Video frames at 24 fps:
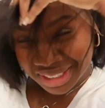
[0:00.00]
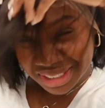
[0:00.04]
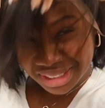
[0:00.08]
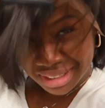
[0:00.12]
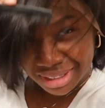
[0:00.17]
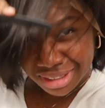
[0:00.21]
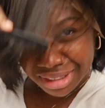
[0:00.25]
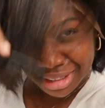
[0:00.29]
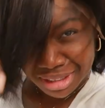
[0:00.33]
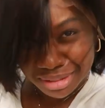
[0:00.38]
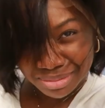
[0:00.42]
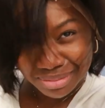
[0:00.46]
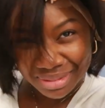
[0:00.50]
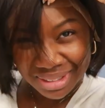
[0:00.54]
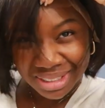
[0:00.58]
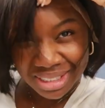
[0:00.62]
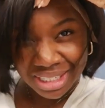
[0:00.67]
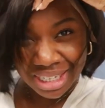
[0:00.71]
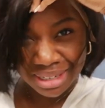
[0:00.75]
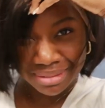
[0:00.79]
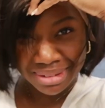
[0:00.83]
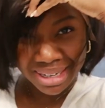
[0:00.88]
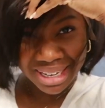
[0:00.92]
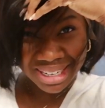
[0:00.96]
Yup,
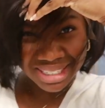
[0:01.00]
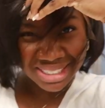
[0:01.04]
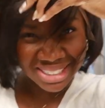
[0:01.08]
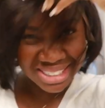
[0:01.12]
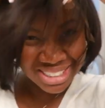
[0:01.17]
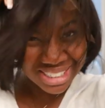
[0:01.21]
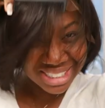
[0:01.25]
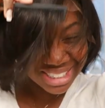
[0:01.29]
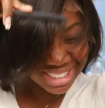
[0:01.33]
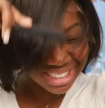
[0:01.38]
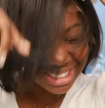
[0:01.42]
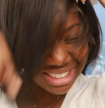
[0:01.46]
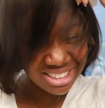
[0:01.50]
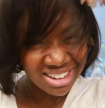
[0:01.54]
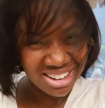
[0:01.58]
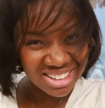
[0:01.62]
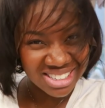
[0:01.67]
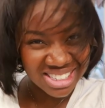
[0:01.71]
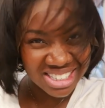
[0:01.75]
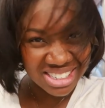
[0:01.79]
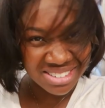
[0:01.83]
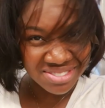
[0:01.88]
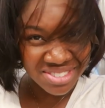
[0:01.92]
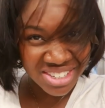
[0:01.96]
yup, I see it.
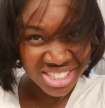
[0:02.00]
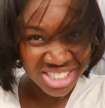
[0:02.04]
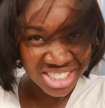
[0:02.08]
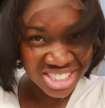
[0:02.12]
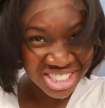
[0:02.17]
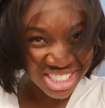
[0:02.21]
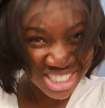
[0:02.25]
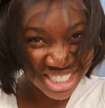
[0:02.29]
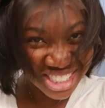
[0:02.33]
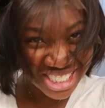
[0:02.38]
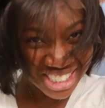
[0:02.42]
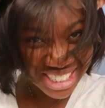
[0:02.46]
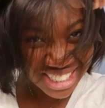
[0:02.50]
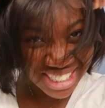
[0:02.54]
Y'all see a vision?